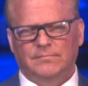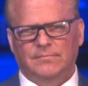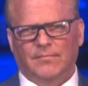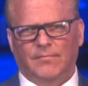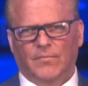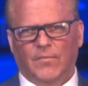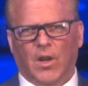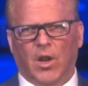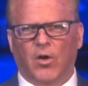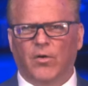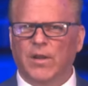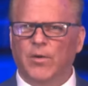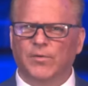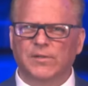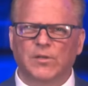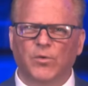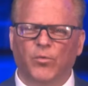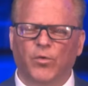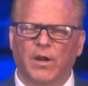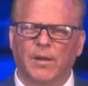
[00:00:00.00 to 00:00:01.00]
No, he
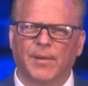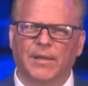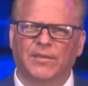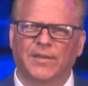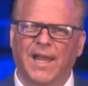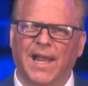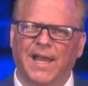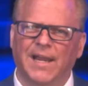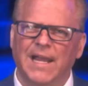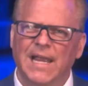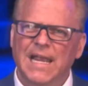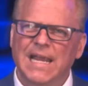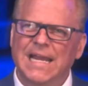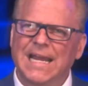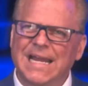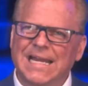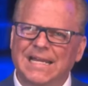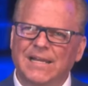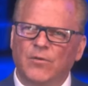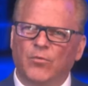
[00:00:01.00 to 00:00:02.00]
wasn't worried about that.
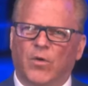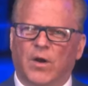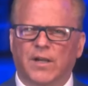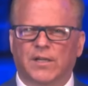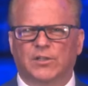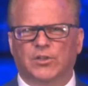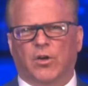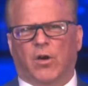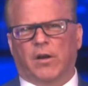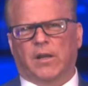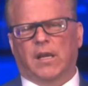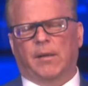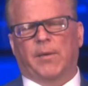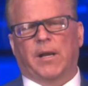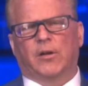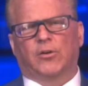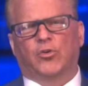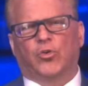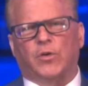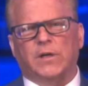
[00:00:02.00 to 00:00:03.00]
He didn't want us talking
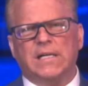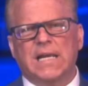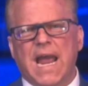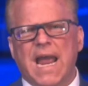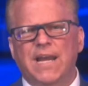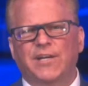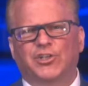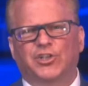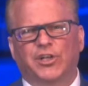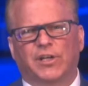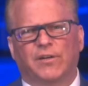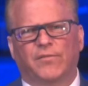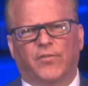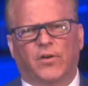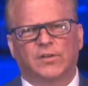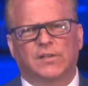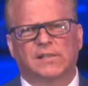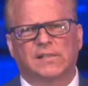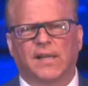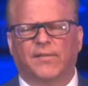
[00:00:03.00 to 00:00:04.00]
about creation
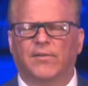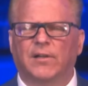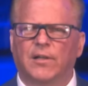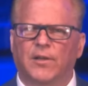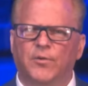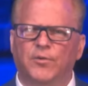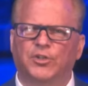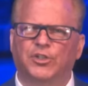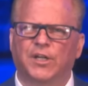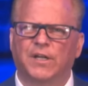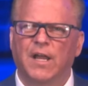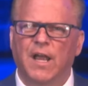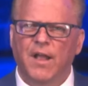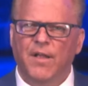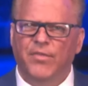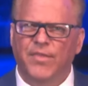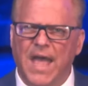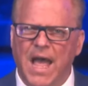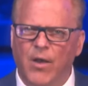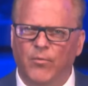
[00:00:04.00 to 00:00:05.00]
versus evolution.
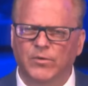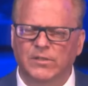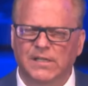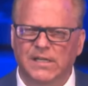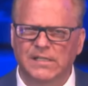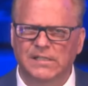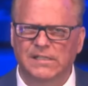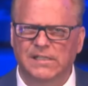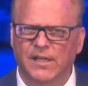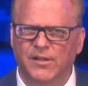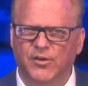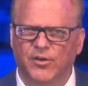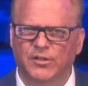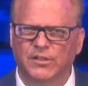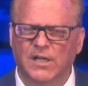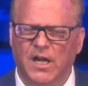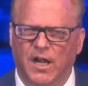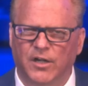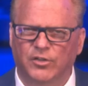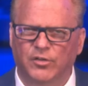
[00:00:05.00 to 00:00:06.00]
That was considered
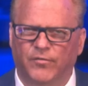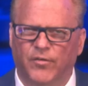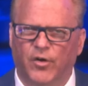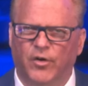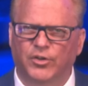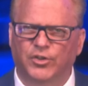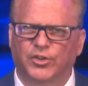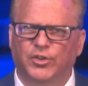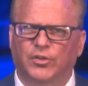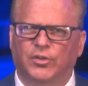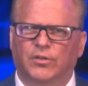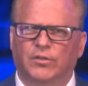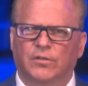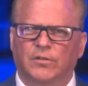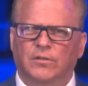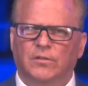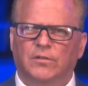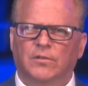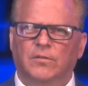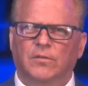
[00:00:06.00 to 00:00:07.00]
controversial.
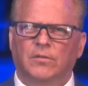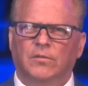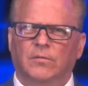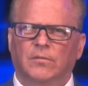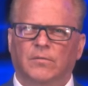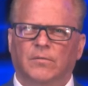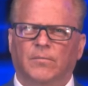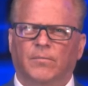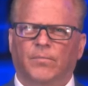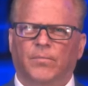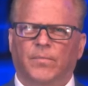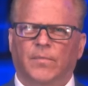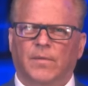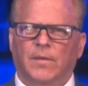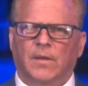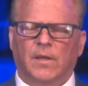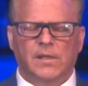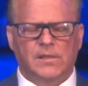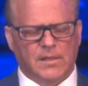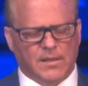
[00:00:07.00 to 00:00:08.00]

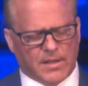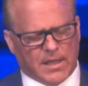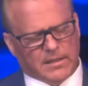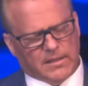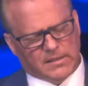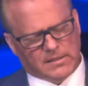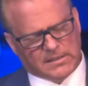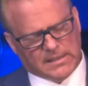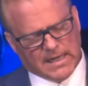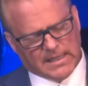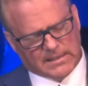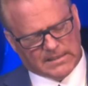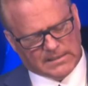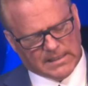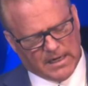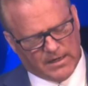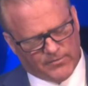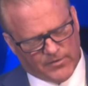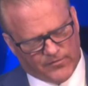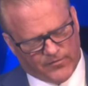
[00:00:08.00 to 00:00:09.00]
Isn't that the sad
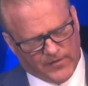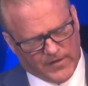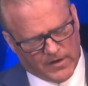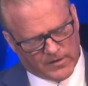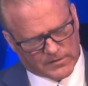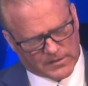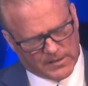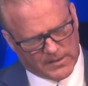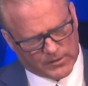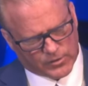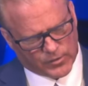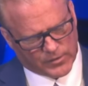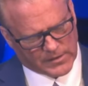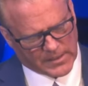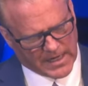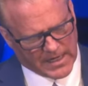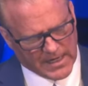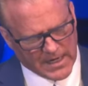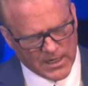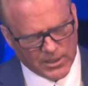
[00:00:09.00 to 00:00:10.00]
state of affairs? And this was
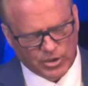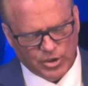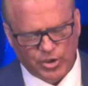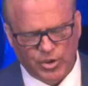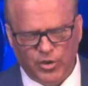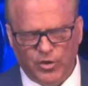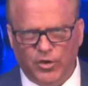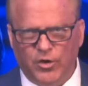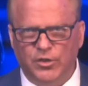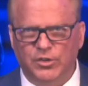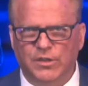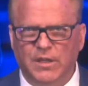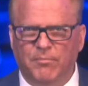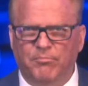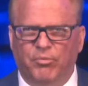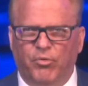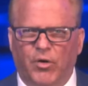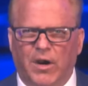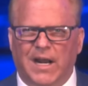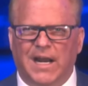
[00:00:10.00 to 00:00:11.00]
a church
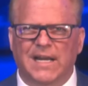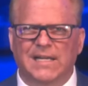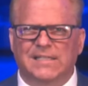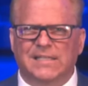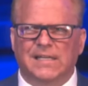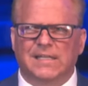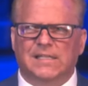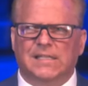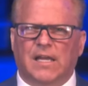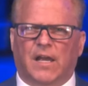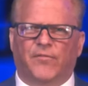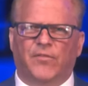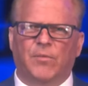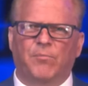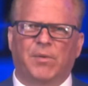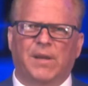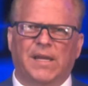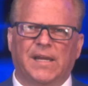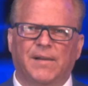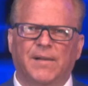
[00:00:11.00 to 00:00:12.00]
that prides itself in being